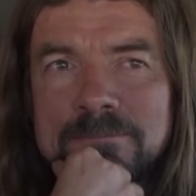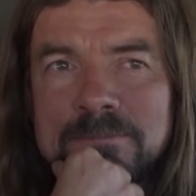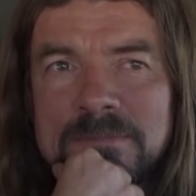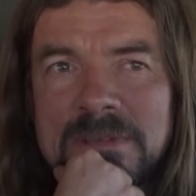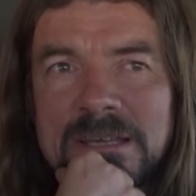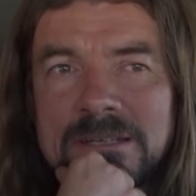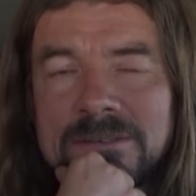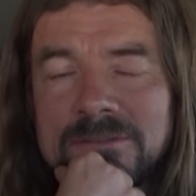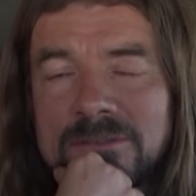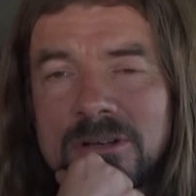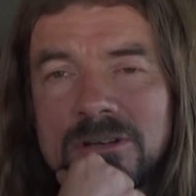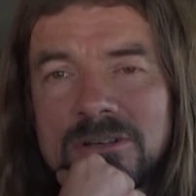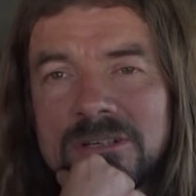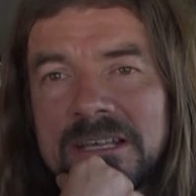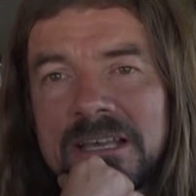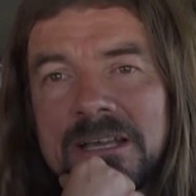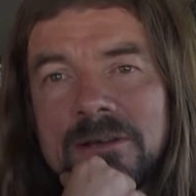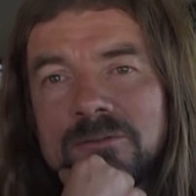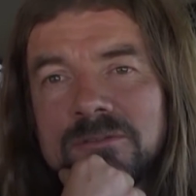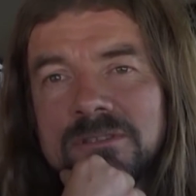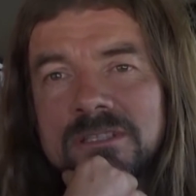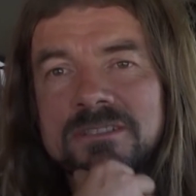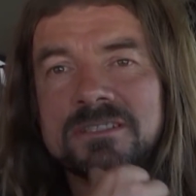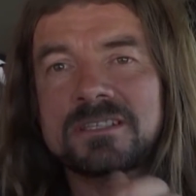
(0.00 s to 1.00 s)
And I've got
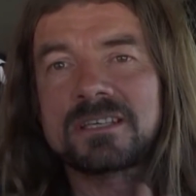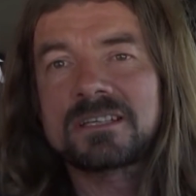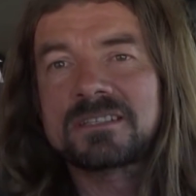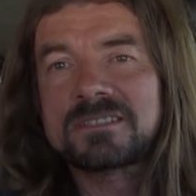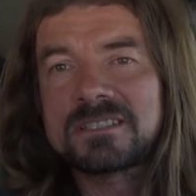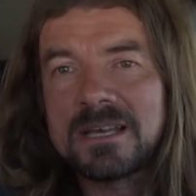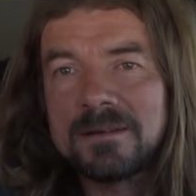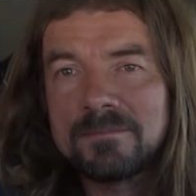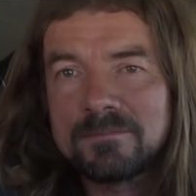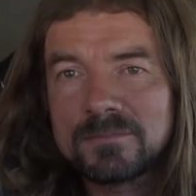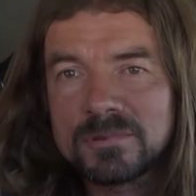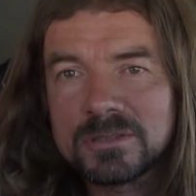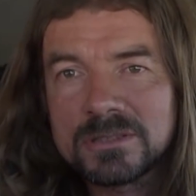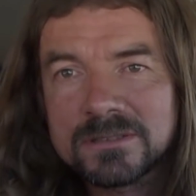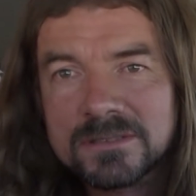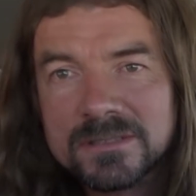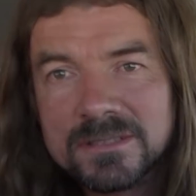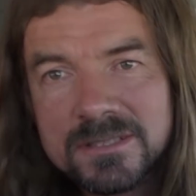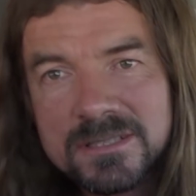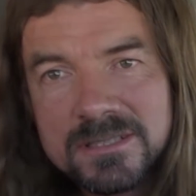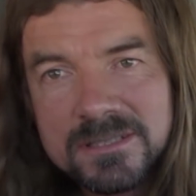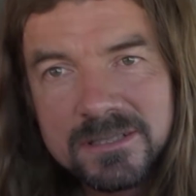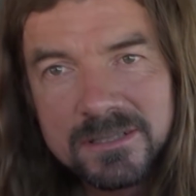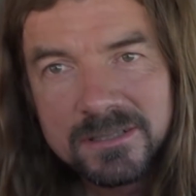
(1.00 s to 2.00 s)
countless
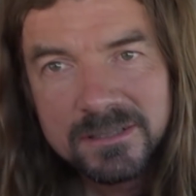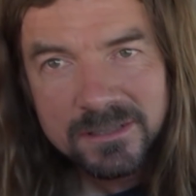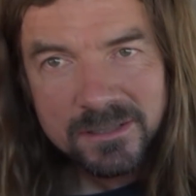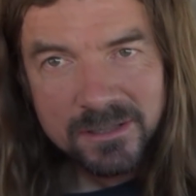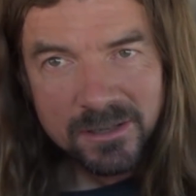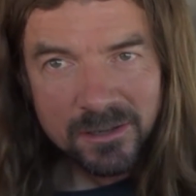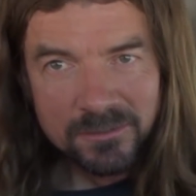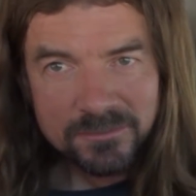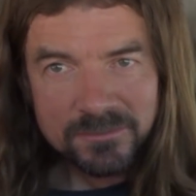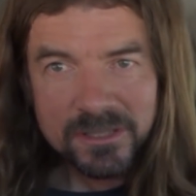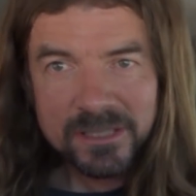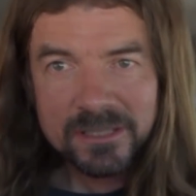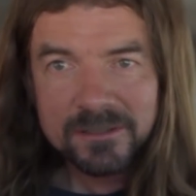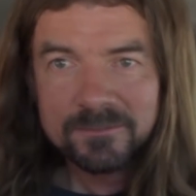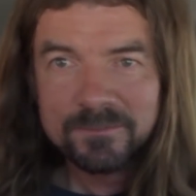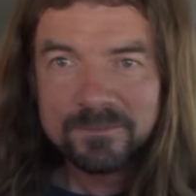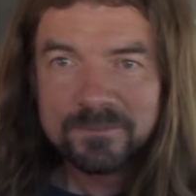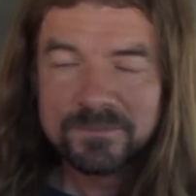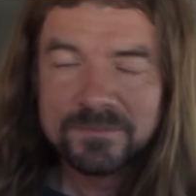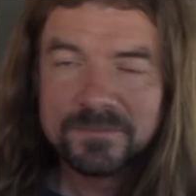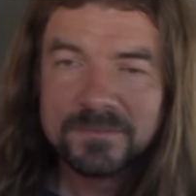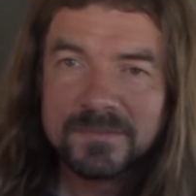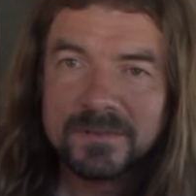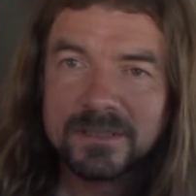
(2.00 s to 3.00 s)
examples of it.
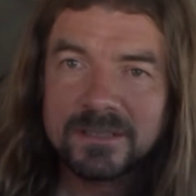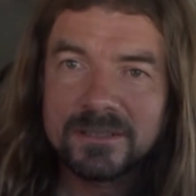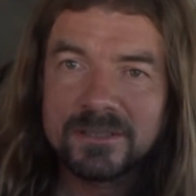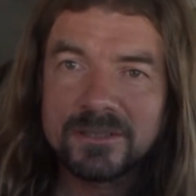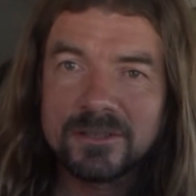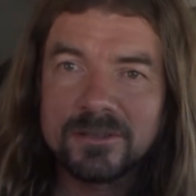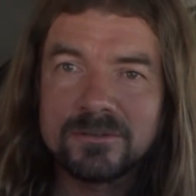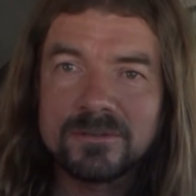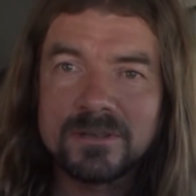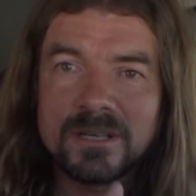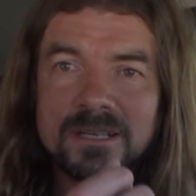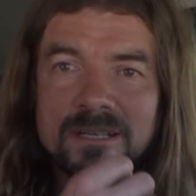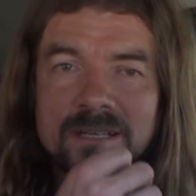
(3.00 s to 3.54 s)
You know,